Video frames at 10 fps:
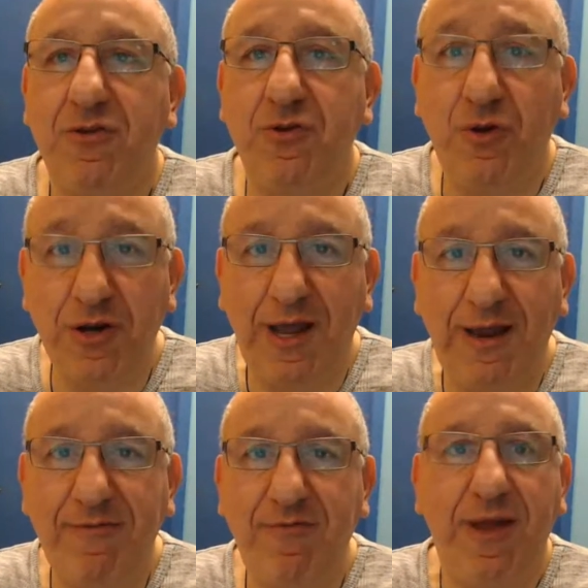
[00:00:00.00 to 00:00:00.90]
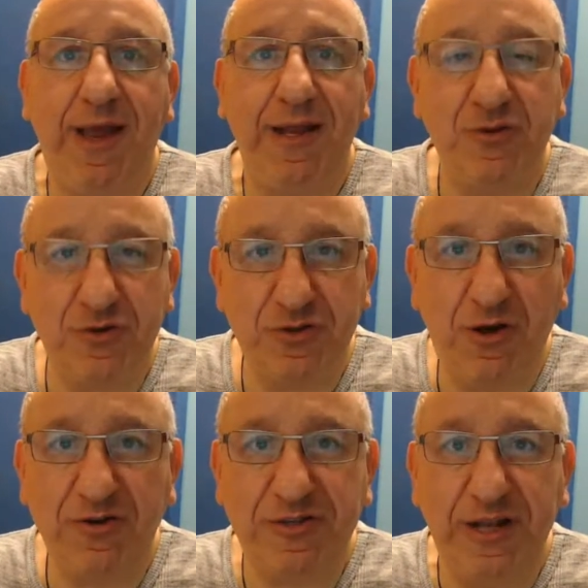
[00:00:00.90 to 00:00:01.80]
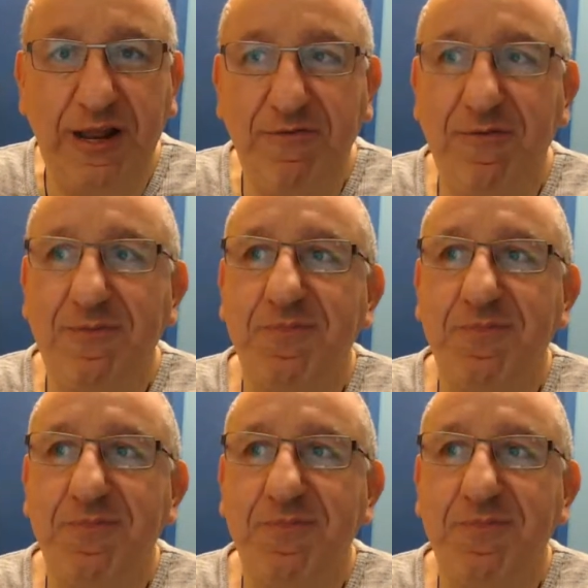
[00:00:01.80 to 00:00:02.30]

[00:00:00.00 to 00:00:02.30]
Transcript: your life and your dog's life.